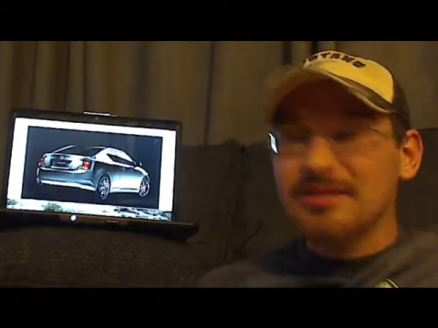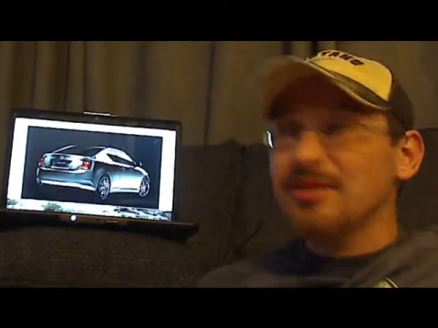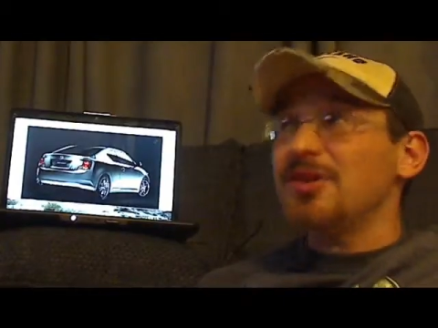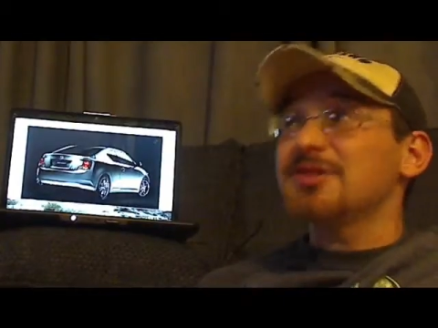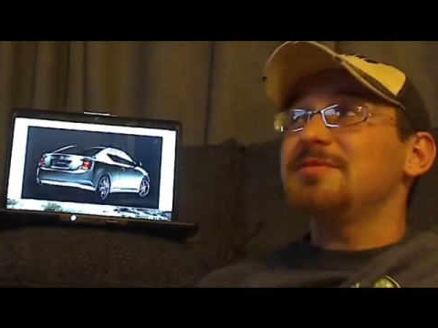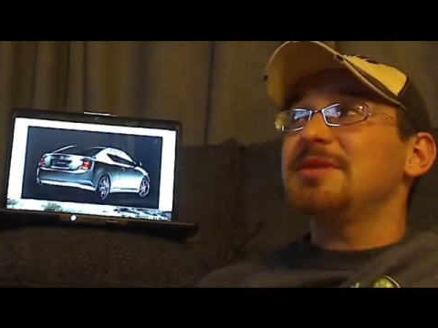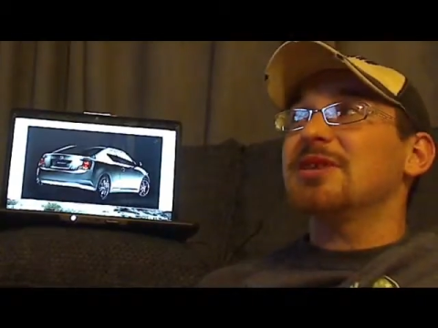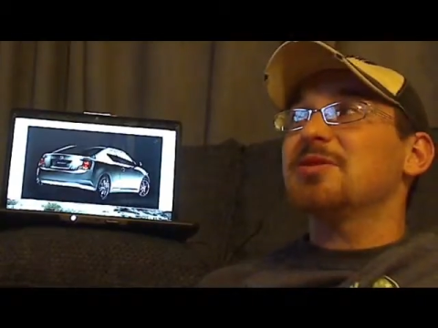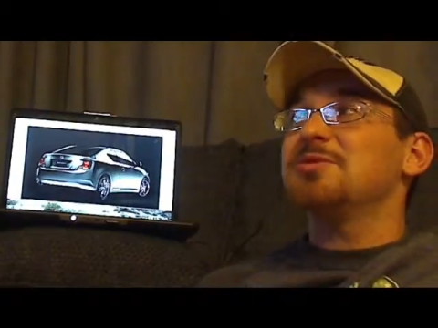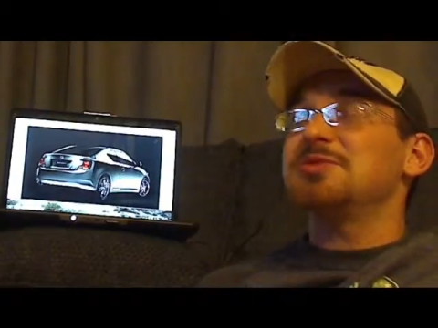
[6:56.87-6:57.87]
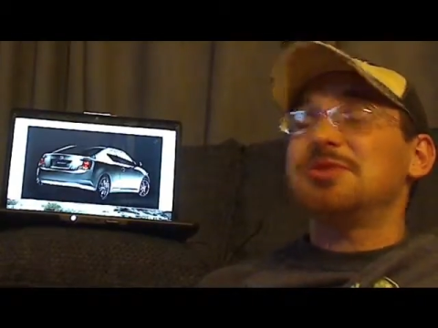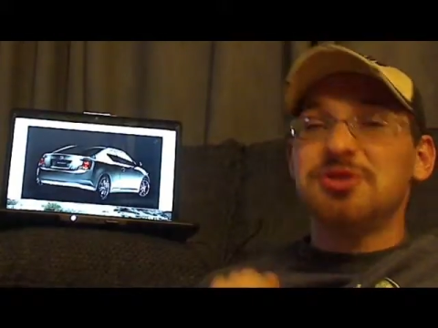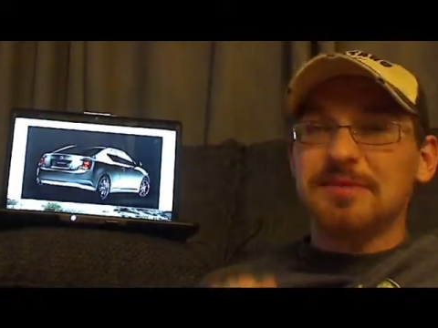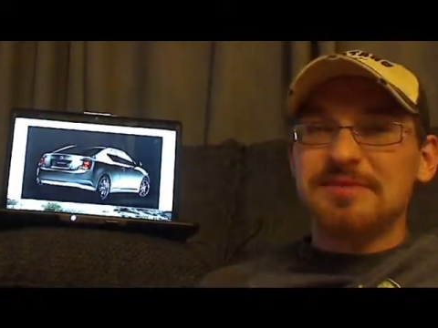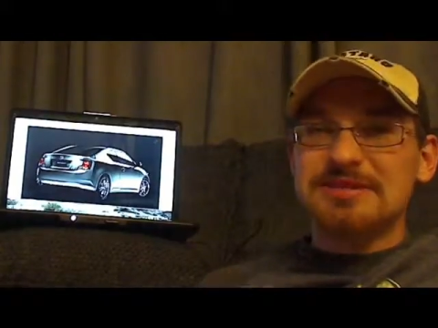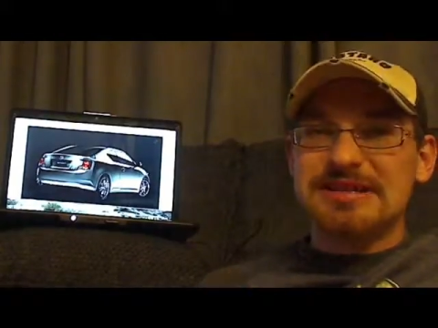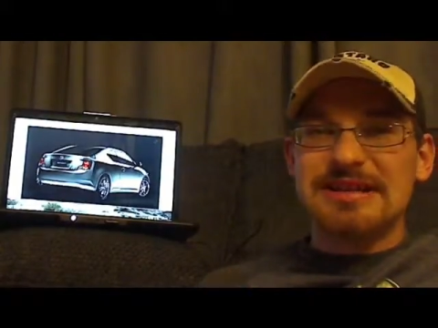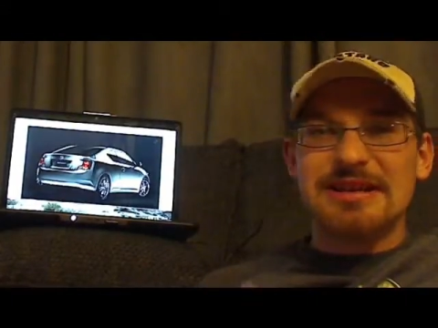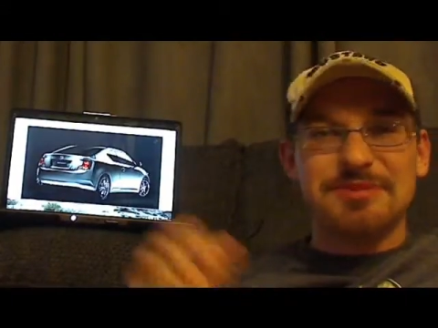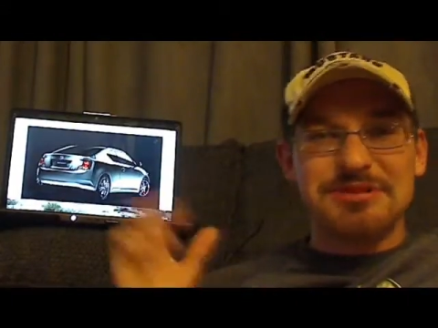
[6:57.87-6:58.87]
Could also be a cruiser. You drop this thing
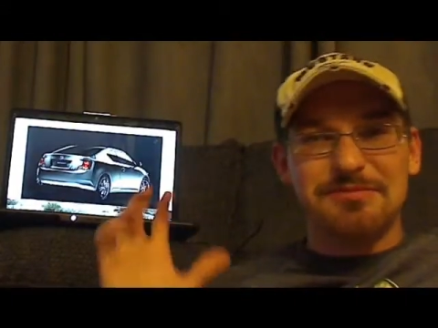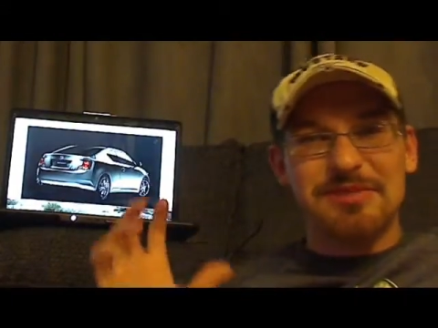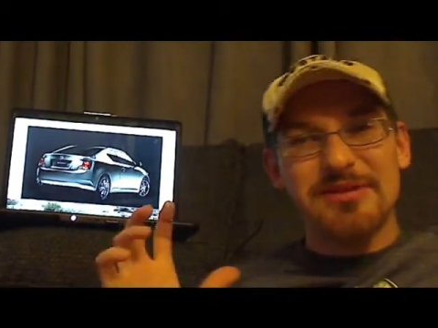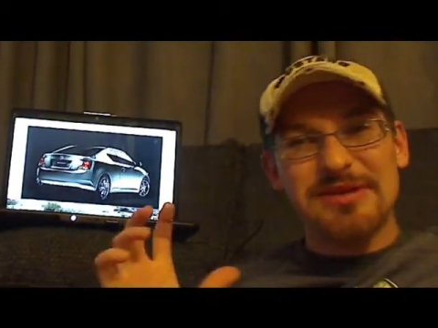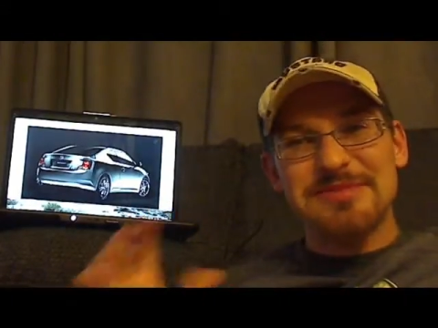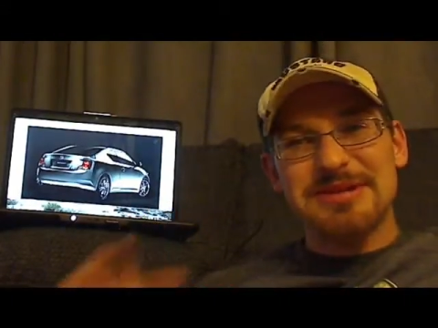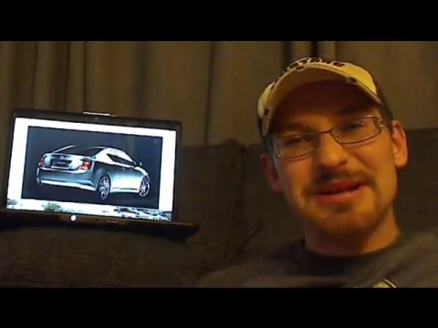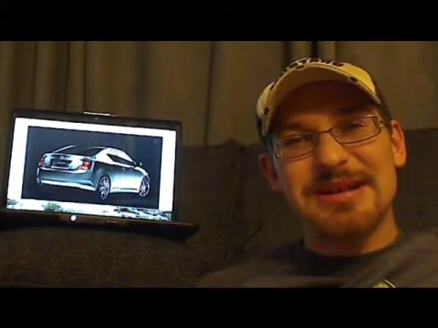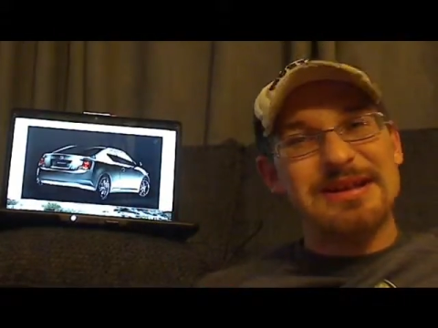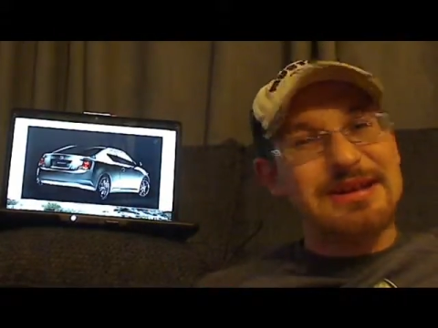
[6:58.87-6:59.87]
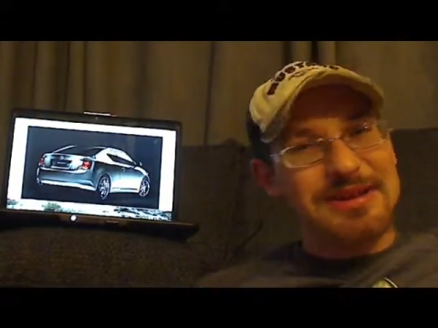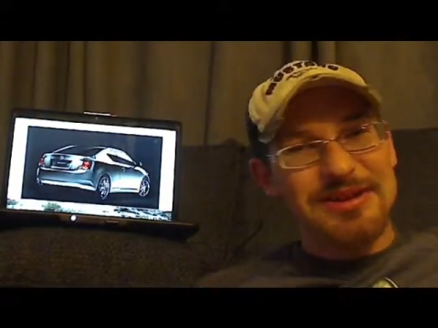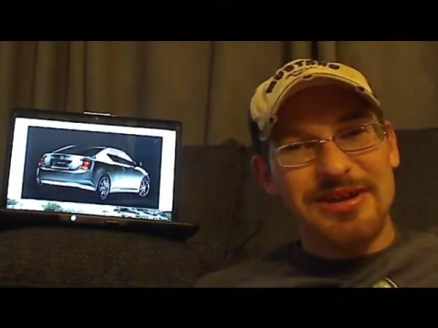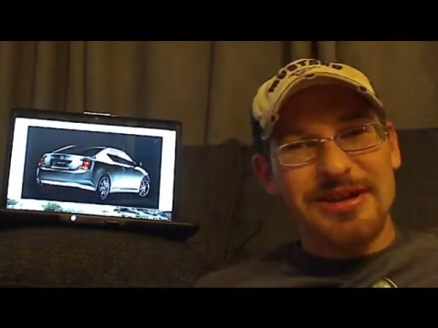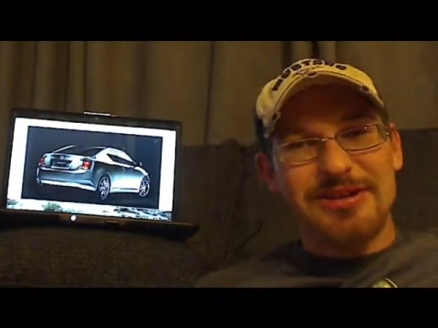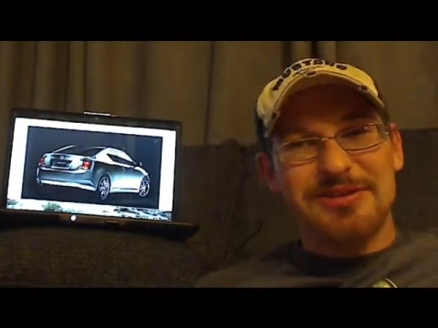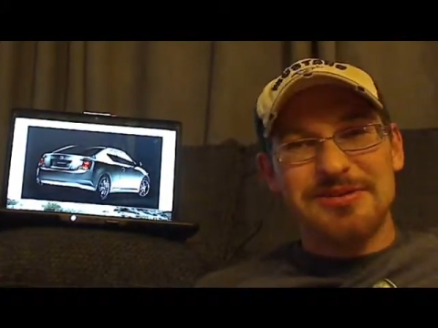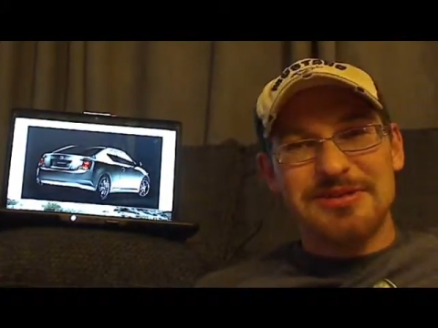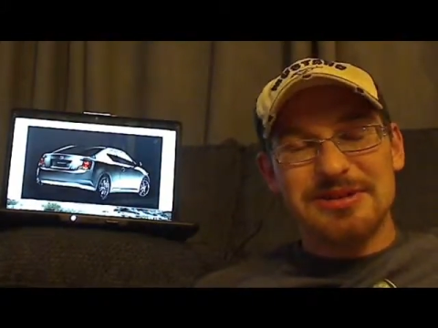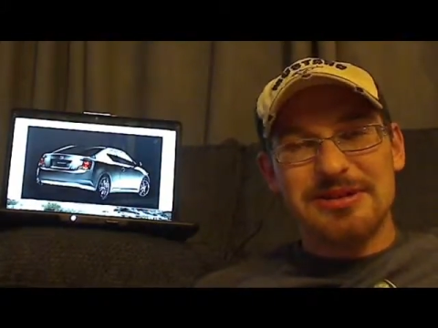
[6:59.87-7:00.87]
down, put some big rims on it, you got a
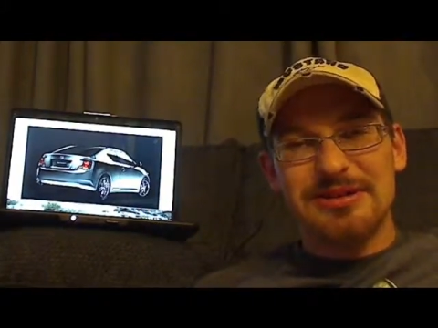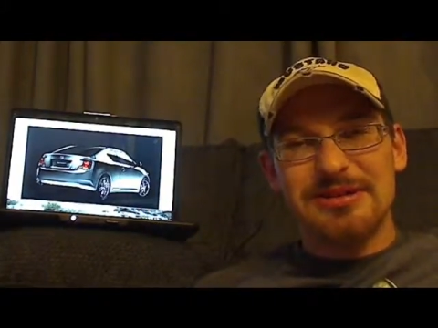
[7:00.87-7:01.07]
cruiser.